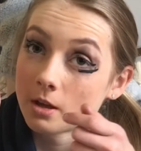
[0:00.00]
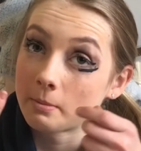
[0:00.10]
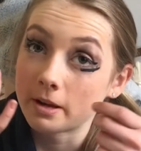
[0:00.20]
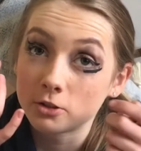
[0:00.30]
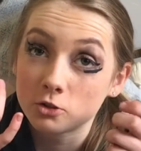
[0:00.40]

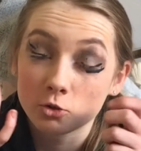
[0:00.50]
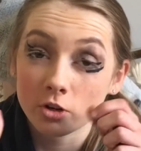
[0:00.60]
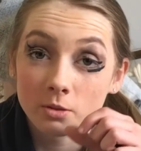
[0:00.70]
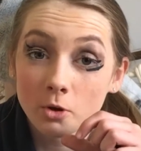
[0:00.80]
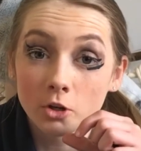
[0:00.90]
by just
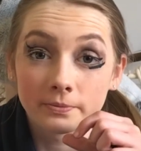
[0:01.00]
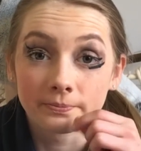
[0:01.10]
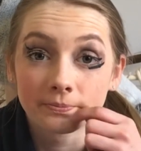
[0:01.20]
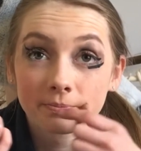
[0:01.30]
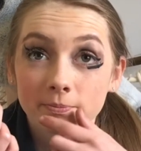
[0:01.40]
drawing them on,
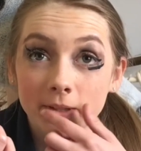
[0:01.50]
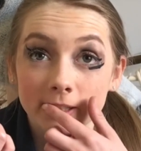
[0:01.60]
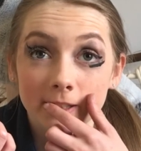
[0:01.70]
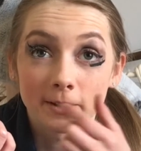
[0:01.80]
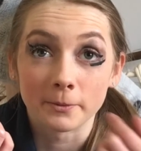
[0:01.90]

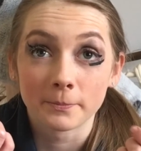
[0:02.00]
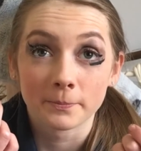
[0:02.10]
basically.